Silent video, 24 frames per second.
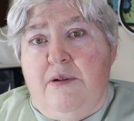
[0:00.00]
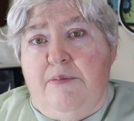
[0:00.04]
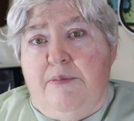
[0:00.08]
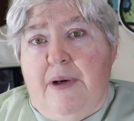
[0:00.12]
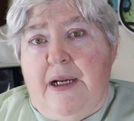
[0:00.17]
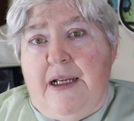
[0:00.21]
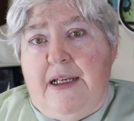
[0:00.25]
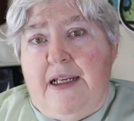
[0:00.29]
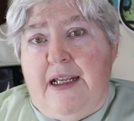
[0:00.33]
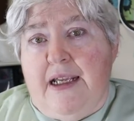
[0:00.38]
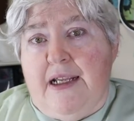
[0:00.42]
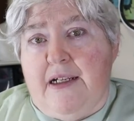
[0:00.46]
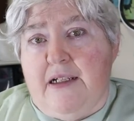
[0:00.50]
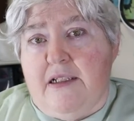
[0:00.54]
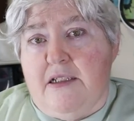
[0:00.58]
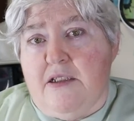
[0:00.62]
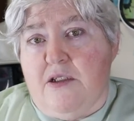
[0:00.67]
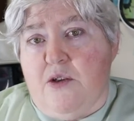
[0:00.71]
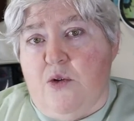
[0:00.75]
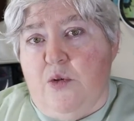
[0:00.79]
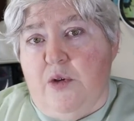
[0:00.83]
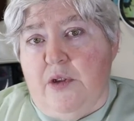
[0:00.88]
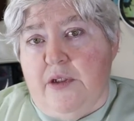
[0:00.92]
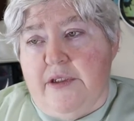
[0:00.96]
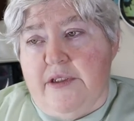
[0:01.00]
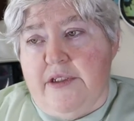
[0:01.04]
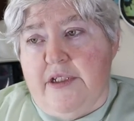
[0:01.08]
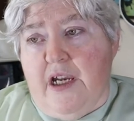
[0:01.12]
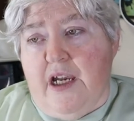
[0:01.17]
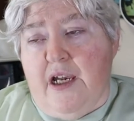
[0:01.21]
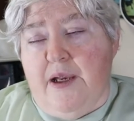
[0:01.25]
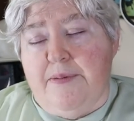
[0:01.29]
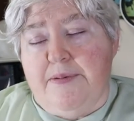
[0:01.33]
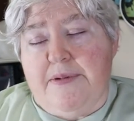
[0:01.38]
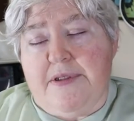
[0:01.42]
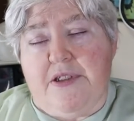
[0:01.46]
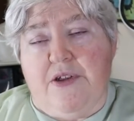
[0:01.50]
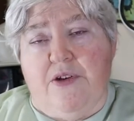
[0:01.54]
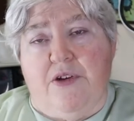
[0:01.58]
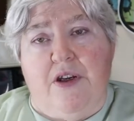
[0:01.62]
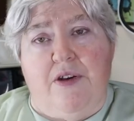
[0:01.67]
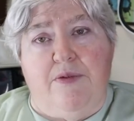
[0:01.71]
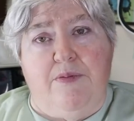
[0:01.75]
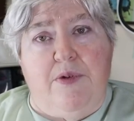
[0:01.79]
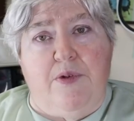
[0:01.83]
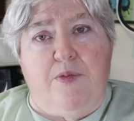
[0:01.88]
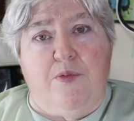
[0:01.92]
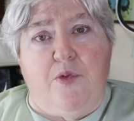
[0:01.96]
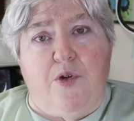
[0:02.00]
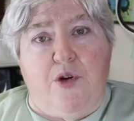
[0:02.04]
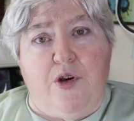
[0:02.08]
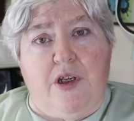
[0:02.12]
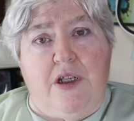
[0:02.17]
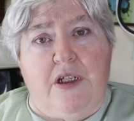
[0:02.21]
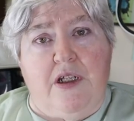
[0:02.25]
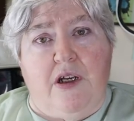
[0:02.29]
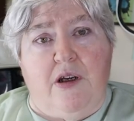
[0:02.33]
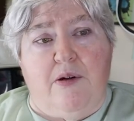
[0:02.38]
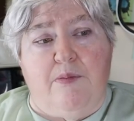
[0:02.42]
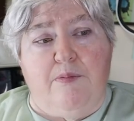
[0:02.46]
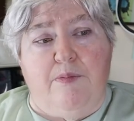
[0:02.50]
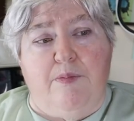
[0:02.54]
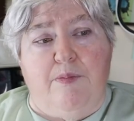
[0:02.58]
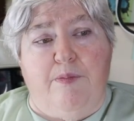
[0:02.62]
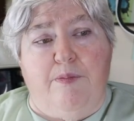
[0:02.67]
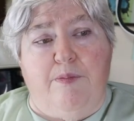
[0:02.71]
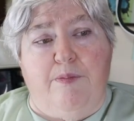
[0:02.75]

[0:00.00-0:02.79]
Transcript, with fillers: my Nana's quilt tops, so I've been working on